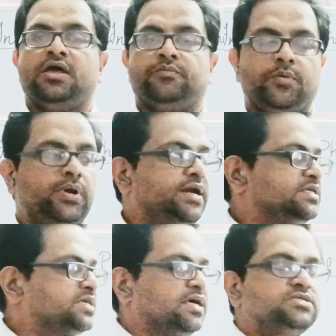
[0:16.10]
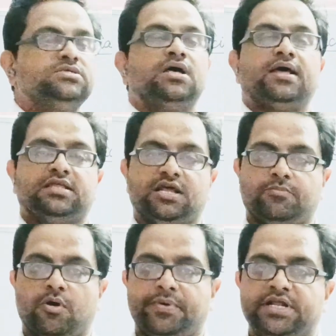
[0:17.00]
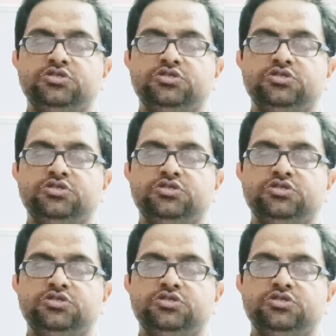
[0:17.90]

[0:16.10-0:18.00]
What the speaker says: We will discuss another property.